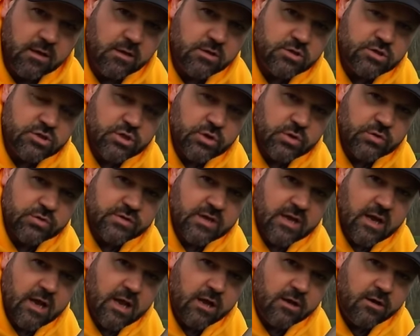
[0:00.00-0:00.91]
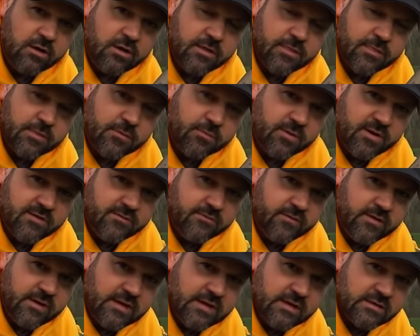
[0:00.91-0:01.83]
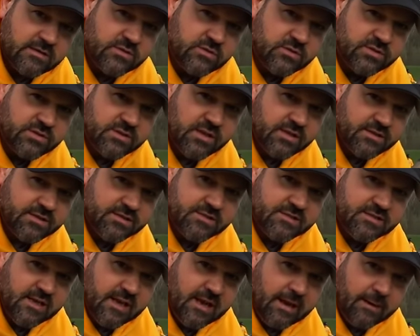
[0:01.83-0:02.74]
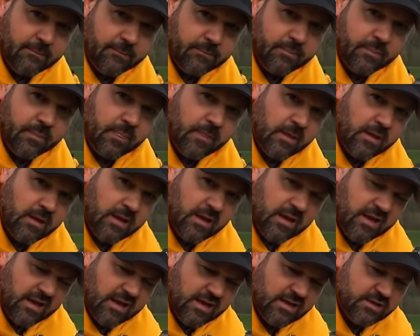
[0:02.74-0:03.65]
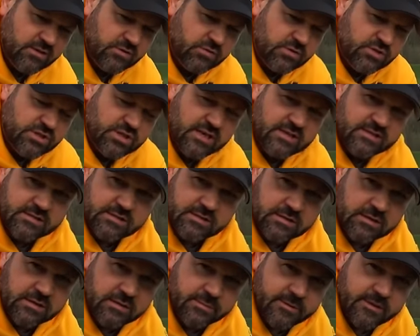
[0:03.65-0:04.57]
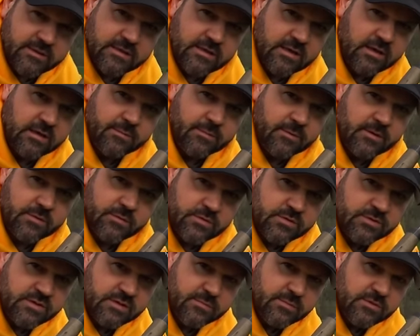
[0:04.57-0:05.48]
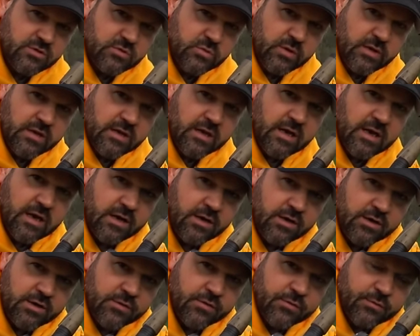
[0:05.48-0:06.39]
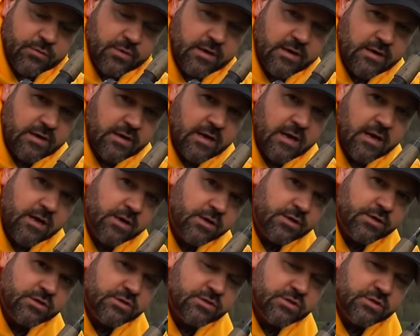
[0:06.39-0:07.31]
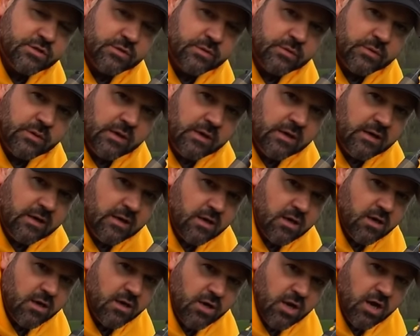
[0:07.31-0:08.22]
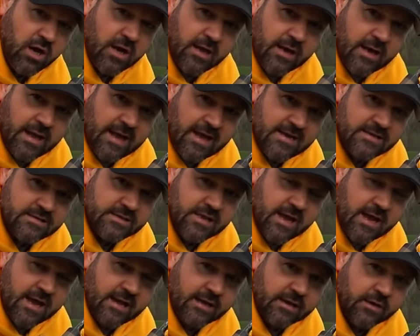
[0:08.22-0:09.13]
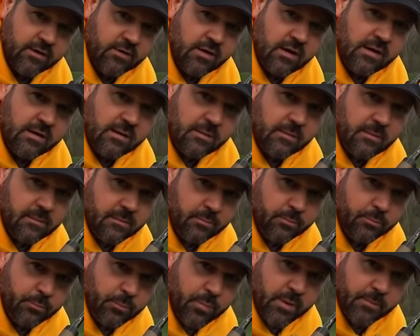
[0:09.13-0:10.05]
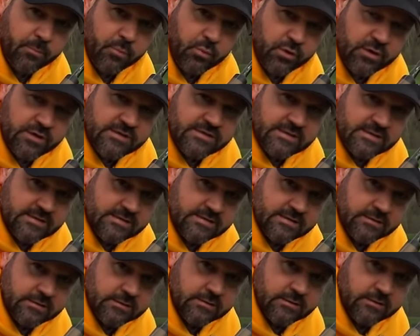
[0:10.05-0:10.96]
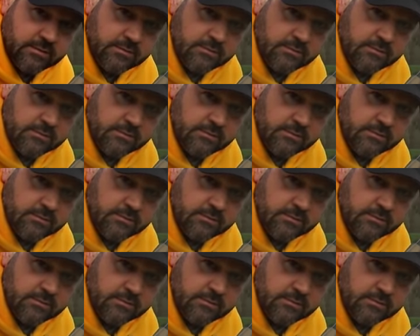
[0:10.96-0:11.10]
shows 103 feet. So it's not the same. I had to adjust a little bit there, but it was in between 103 and 102. Not as accurate, but pretty decent.